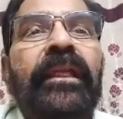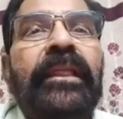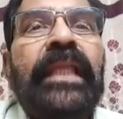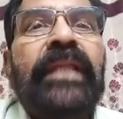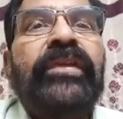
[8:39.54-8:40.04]

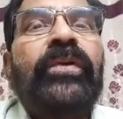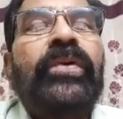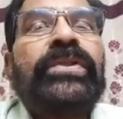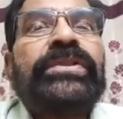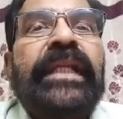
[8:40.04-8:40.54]
Then we go
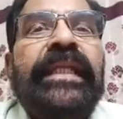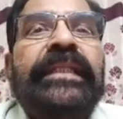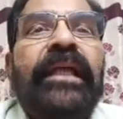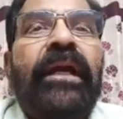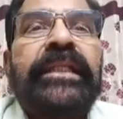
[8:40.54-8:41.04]
to study
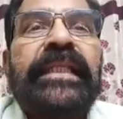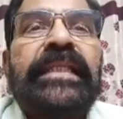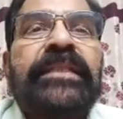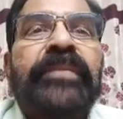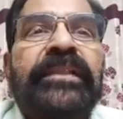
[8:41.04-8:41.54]
the arterial
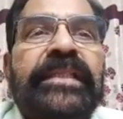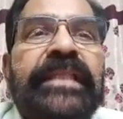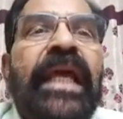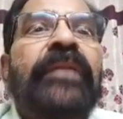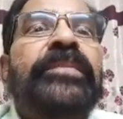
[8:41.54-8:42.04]
supply of the
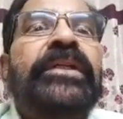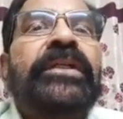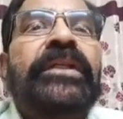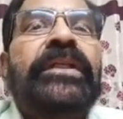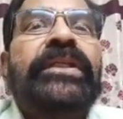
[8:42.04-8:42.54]
scalp.
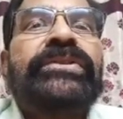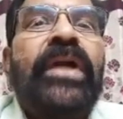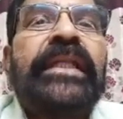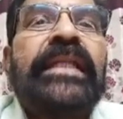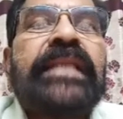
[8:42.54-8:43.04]
So
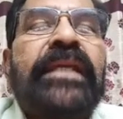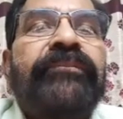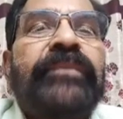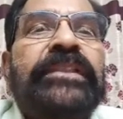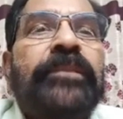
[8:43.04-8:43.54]
arterial
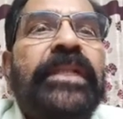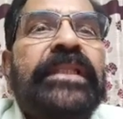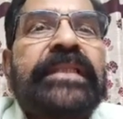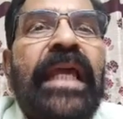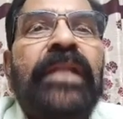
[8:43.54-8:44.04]
supply of the
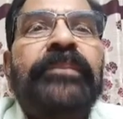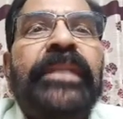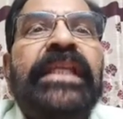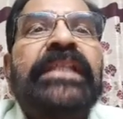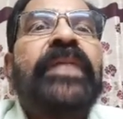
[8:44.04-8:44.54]
scalp
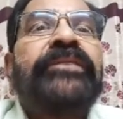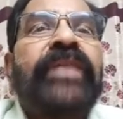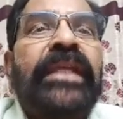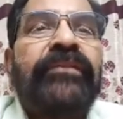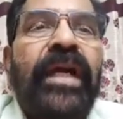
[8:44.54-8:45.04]
is by
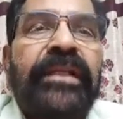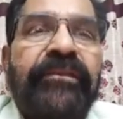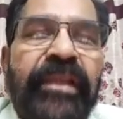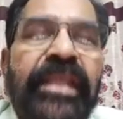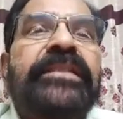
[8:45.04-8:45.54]
5
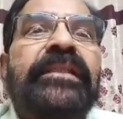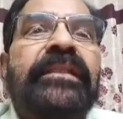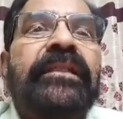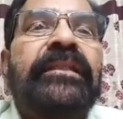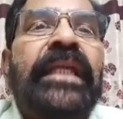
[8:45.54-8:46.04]
arteries,
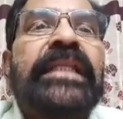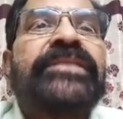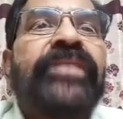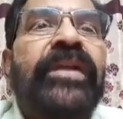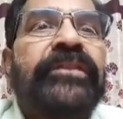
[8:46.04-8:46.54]
that is
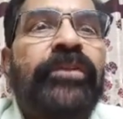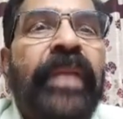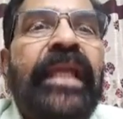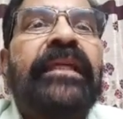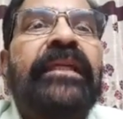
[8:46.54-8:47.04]
front to
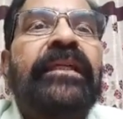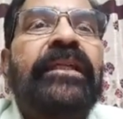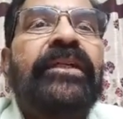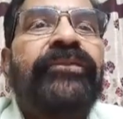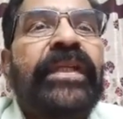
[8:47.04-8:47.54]
back.
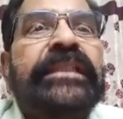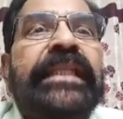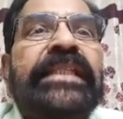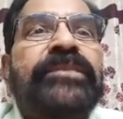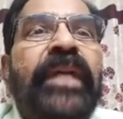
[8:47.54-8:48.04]
First it
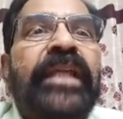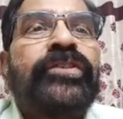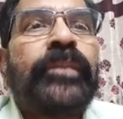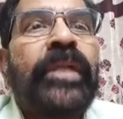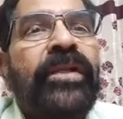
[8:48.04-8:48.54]
is by
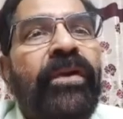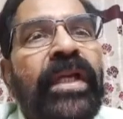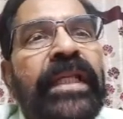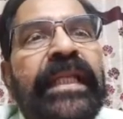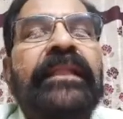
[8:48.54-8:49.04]
supratrochlear,